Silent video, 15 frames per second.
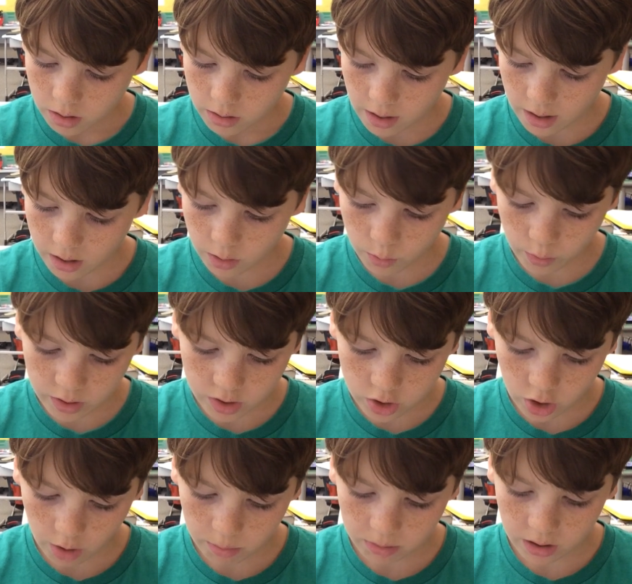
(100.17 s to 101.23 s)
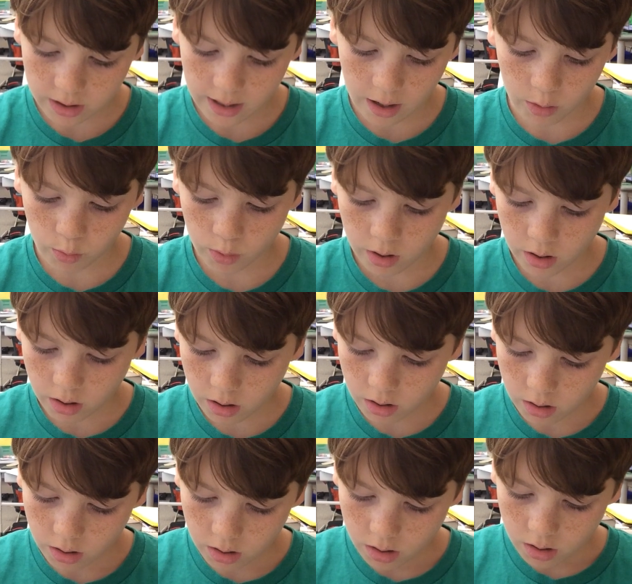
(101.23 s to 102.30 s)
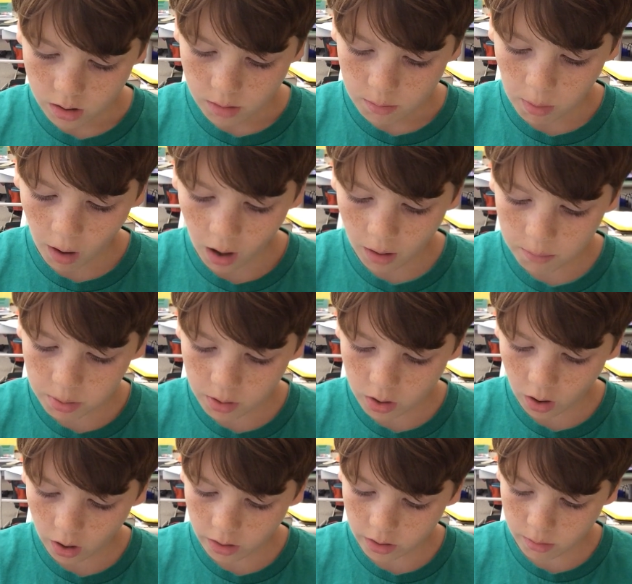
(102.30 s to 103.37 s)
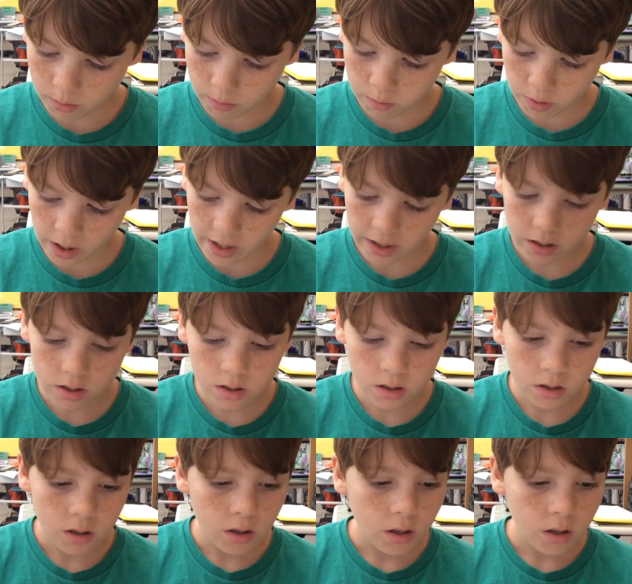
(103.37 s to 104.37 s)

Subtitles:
Then it went sharply downward. Pa put on the brakes.